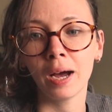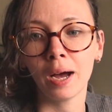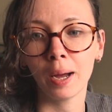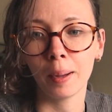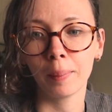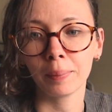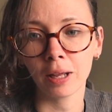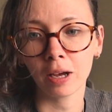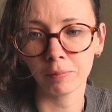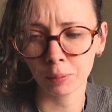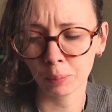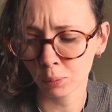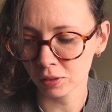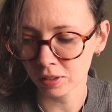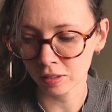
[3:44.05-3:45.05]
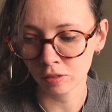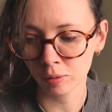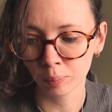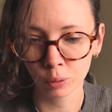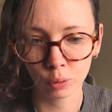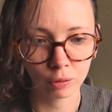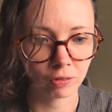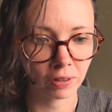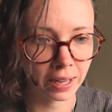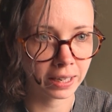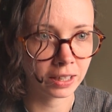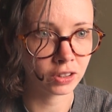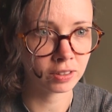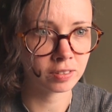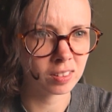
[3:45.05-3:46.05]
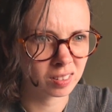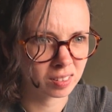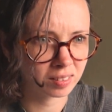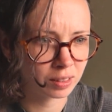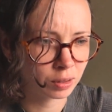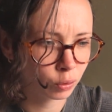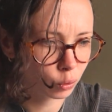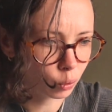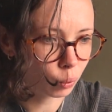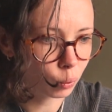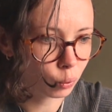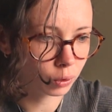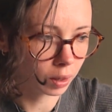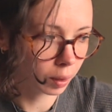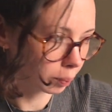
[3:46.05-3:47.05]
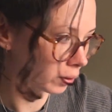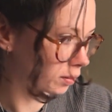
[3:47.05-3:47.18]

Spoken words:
that I've been wanting to move for ages because it's in the corner,